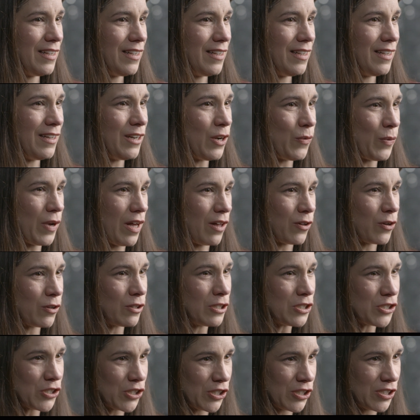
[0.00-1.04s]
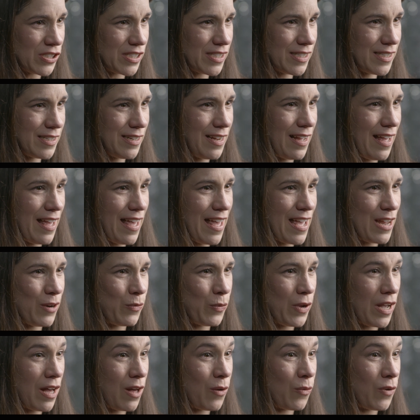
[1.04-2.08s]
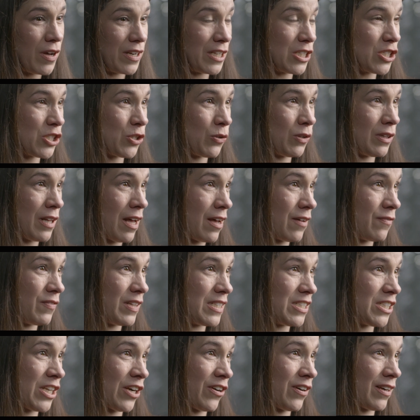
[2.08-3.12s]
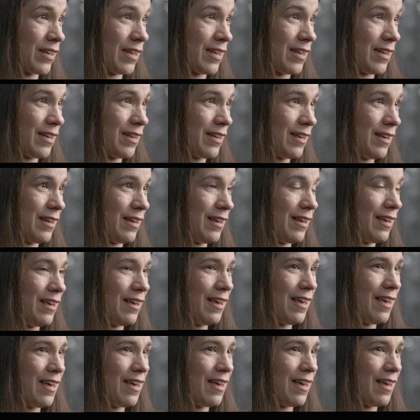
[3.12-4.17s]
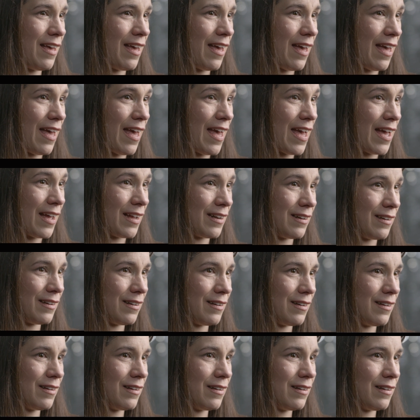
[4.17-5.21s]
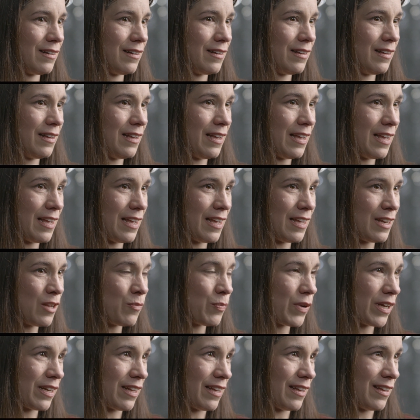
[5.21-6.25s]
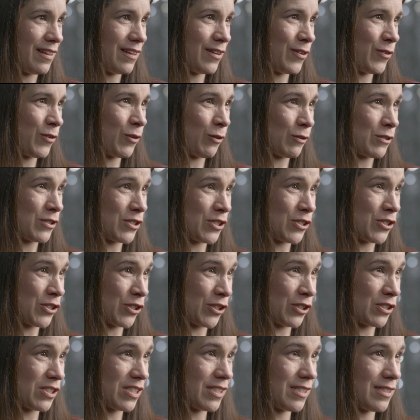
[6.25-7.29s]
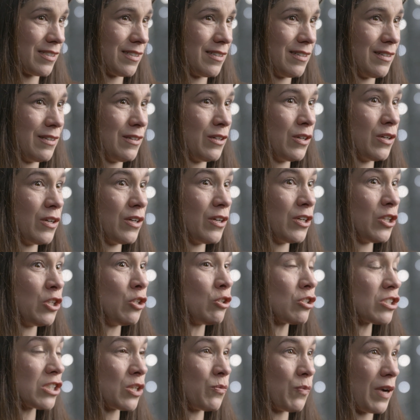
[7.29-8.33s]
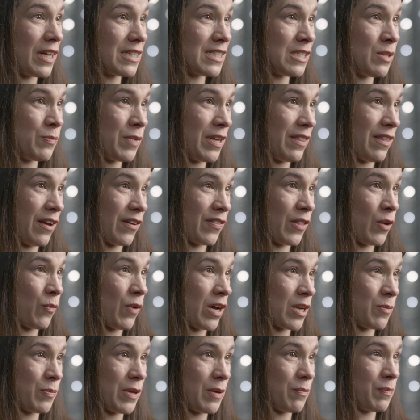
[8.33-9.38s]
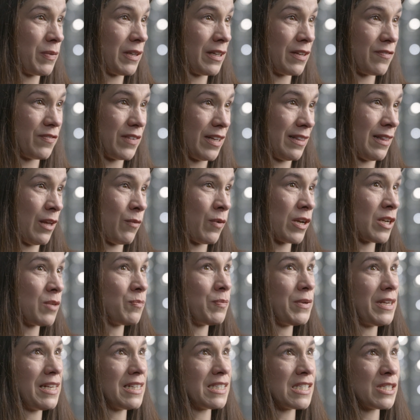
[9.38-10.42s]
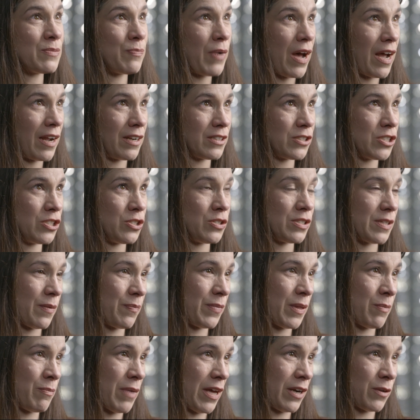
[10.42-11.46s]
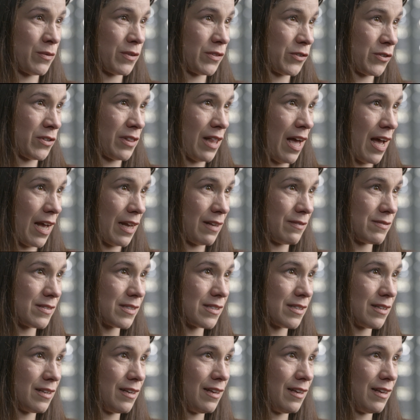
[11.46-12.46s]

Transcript: you know, we all go to church, and we all want to show love and charity. And anybody who goes to church usually wants to be there. They want to be uplifted. They want to be inspired to do something better with their lives.